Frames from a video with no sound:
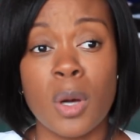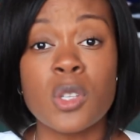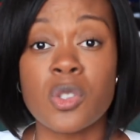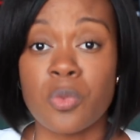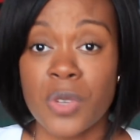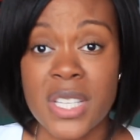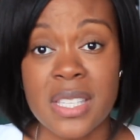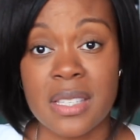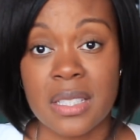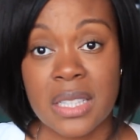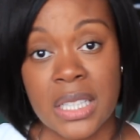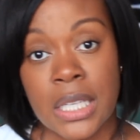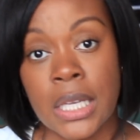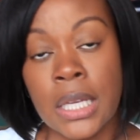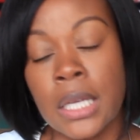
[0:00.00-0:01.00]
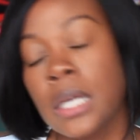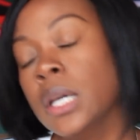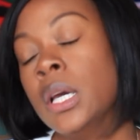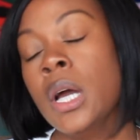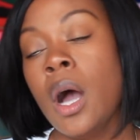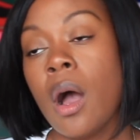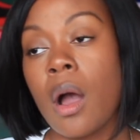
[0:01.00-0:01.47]
most recently,
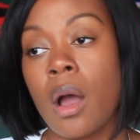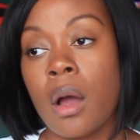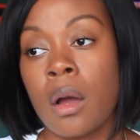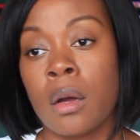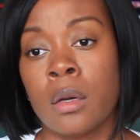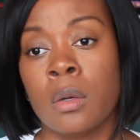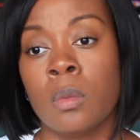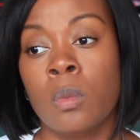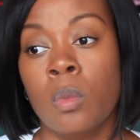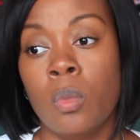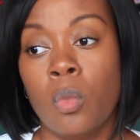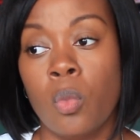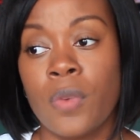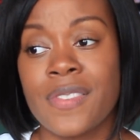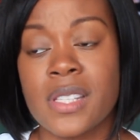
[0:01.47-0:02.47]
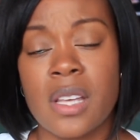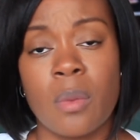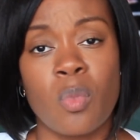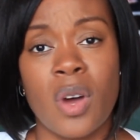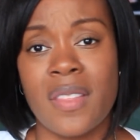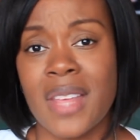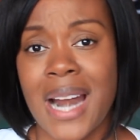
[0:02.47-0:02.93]
um, with
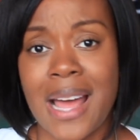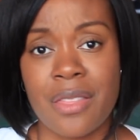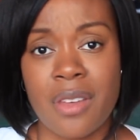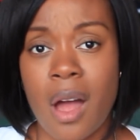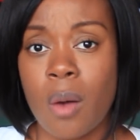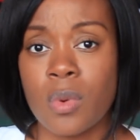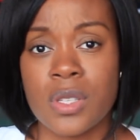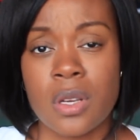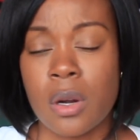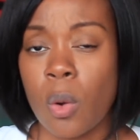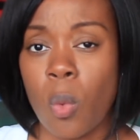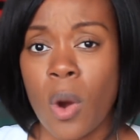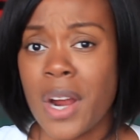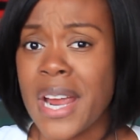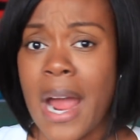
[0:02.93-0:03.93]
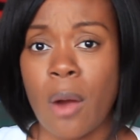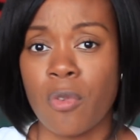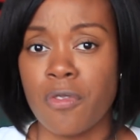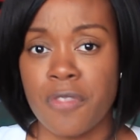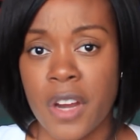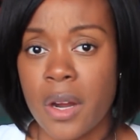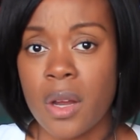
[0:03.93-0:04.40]
someone that I thought was going to work
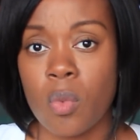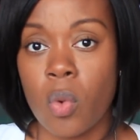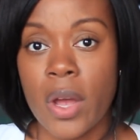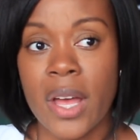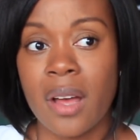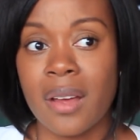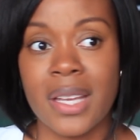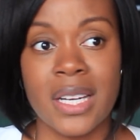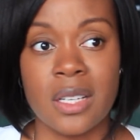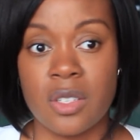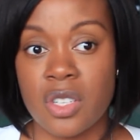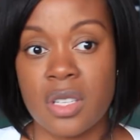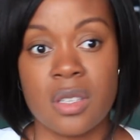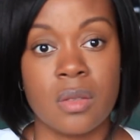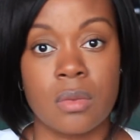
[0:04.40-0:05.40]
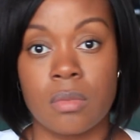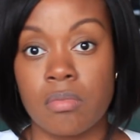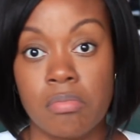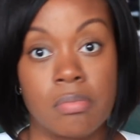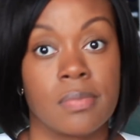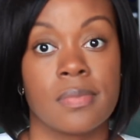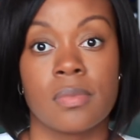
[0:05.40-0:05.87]
out very well and it just
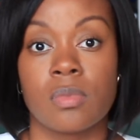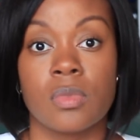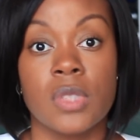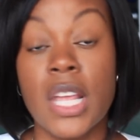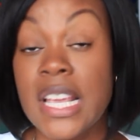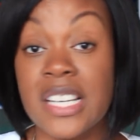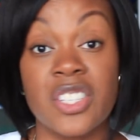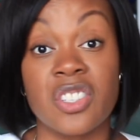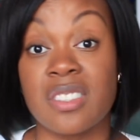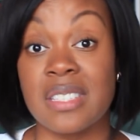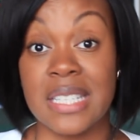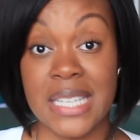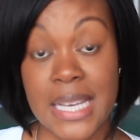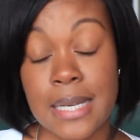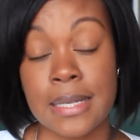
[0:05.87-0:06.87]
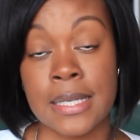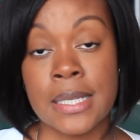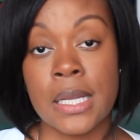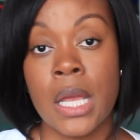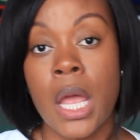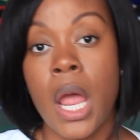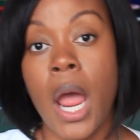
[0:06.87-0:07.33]
it just
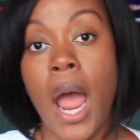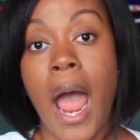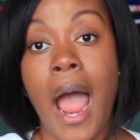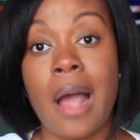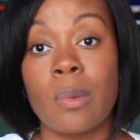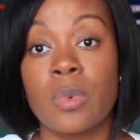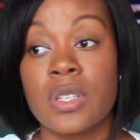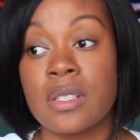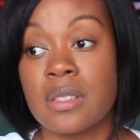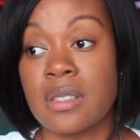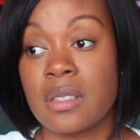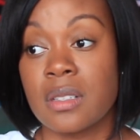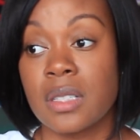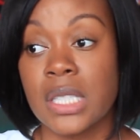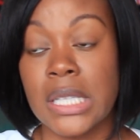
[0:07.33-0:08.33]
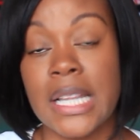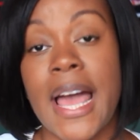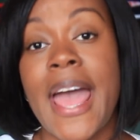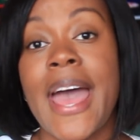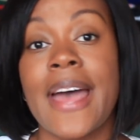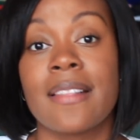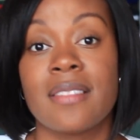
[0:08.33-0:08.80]
didn't. I was
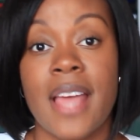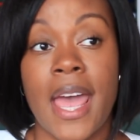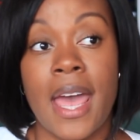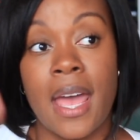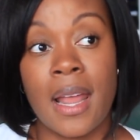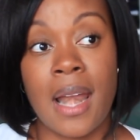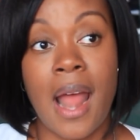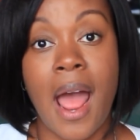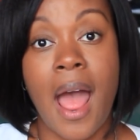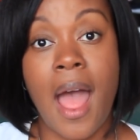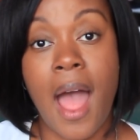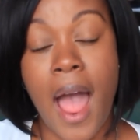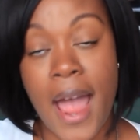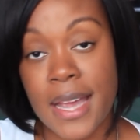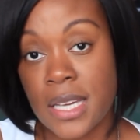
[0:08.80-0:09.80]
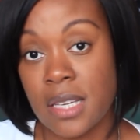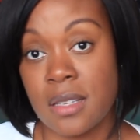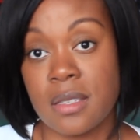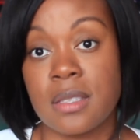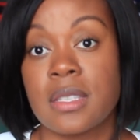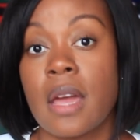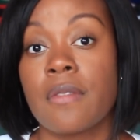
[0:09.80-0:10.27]
glad that I
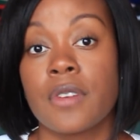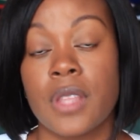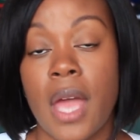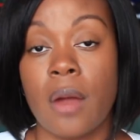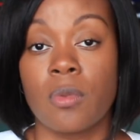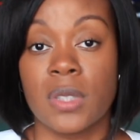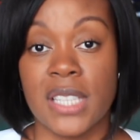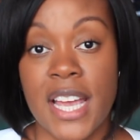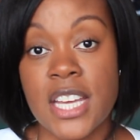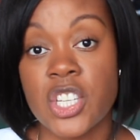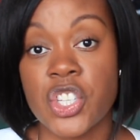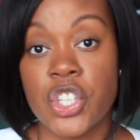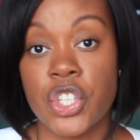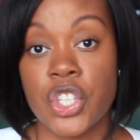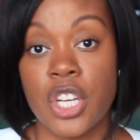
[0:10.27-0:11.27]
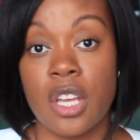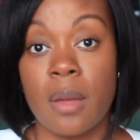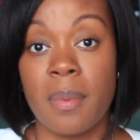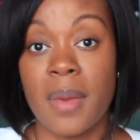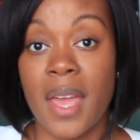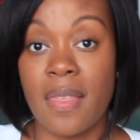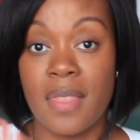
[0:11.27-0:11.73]
can sever that
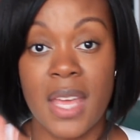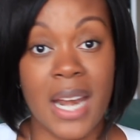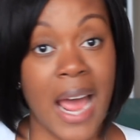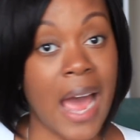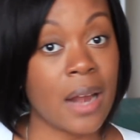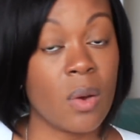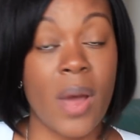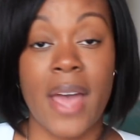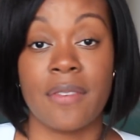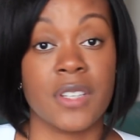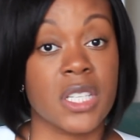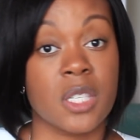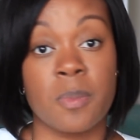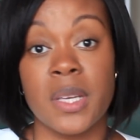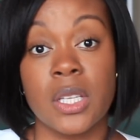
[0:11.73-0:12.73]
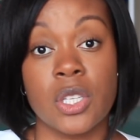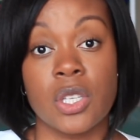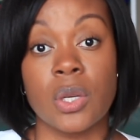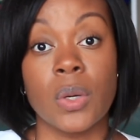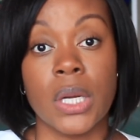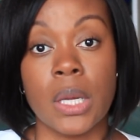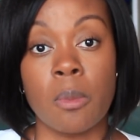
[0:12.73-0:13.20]
relationship and then I don't have to speak to
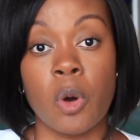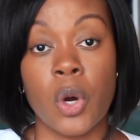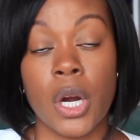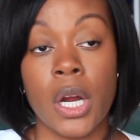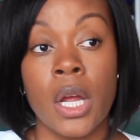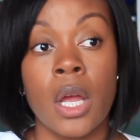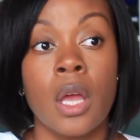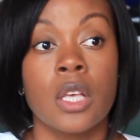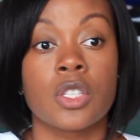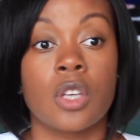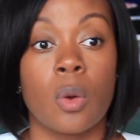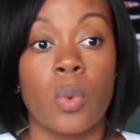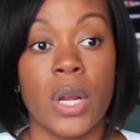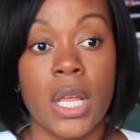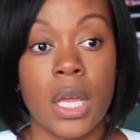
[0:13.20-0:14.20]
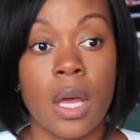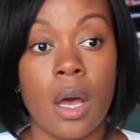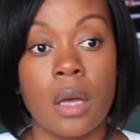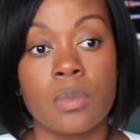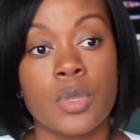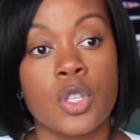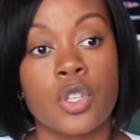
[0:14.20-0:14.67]
you anymore. So when it
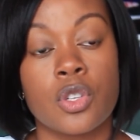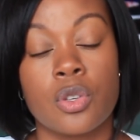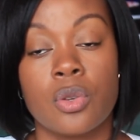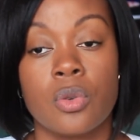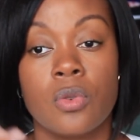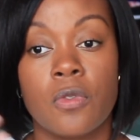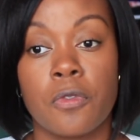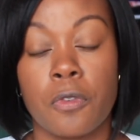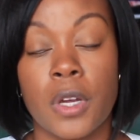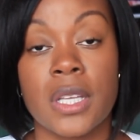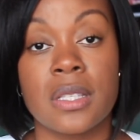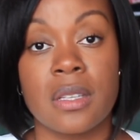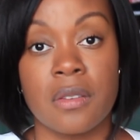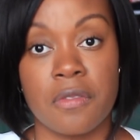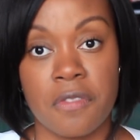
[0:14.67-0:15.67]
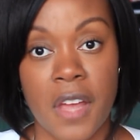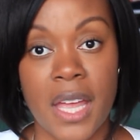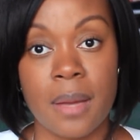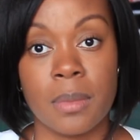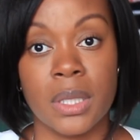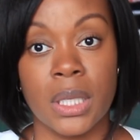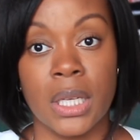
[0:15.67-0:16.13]
comes to friends and
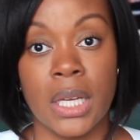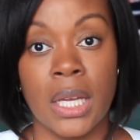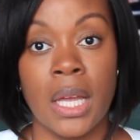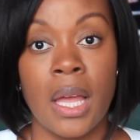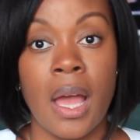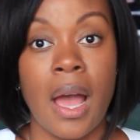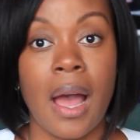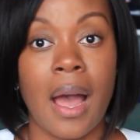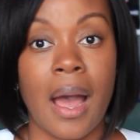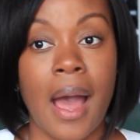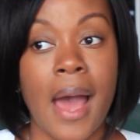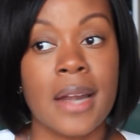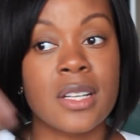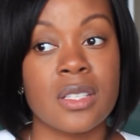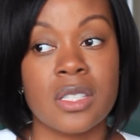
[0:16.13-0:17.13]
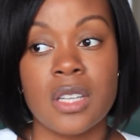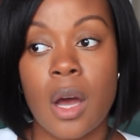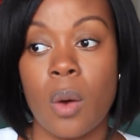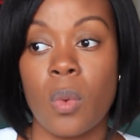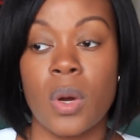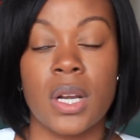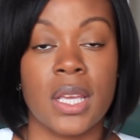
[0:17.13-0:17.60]
family, I just
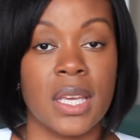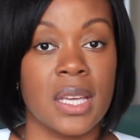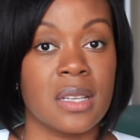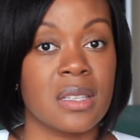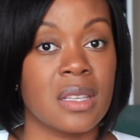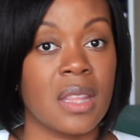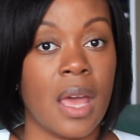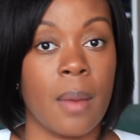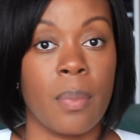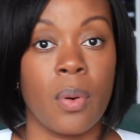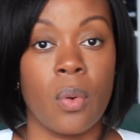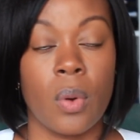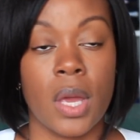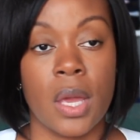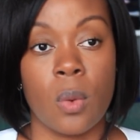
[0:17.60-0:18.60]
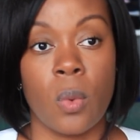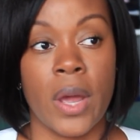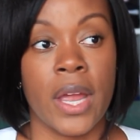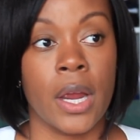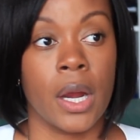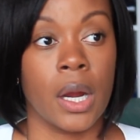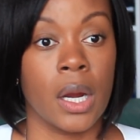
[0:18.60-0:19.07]
don't want to get to that point
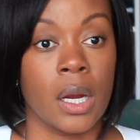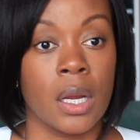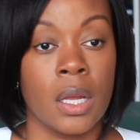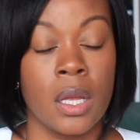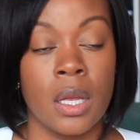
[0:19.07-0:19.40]
where